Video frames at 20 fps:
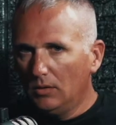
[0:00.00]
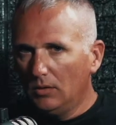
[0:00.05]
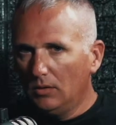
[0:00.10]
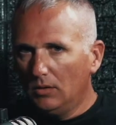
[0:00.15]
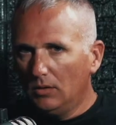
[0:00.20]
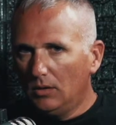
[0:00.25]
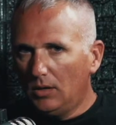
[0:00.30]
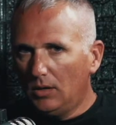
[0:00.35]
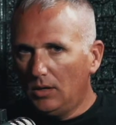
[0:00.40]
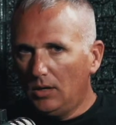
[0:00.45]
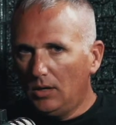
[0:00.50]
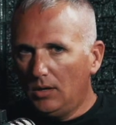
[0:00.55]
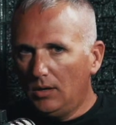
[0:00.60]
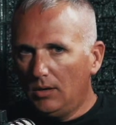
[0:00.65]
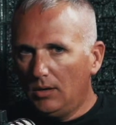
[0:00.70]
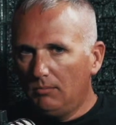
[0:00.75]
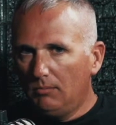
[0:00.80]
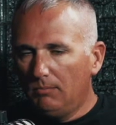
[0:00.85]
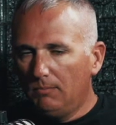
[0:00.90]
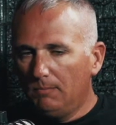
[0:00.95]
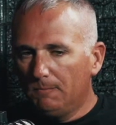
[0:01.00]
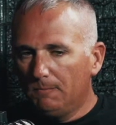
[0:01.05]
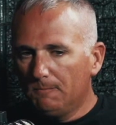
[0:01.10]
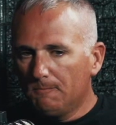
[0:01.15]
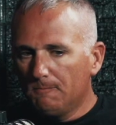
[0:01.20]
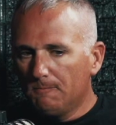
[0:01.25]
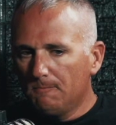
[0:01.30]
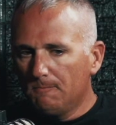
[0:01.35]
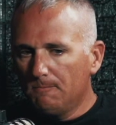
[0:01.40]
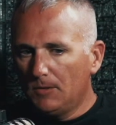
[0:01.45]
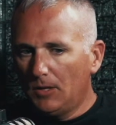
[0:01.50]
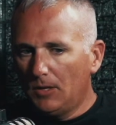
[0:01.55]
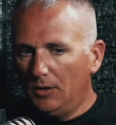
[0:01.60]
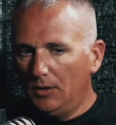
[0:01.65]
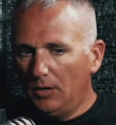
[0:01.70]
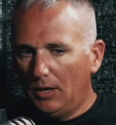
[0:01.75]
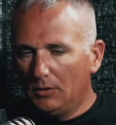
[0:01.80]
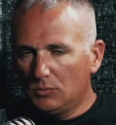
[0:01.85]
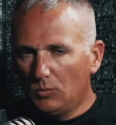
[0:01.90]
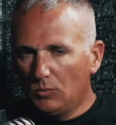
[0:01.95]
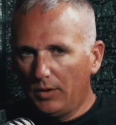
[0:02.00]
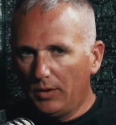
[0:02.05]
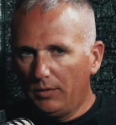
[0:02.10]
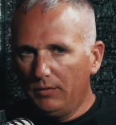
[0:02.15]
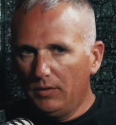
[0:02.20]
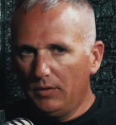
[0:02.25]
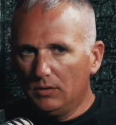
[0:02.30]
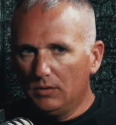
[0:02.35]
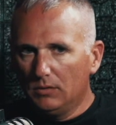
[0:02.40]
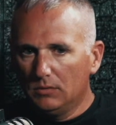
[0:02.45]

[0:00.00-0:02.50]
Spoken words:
was one of the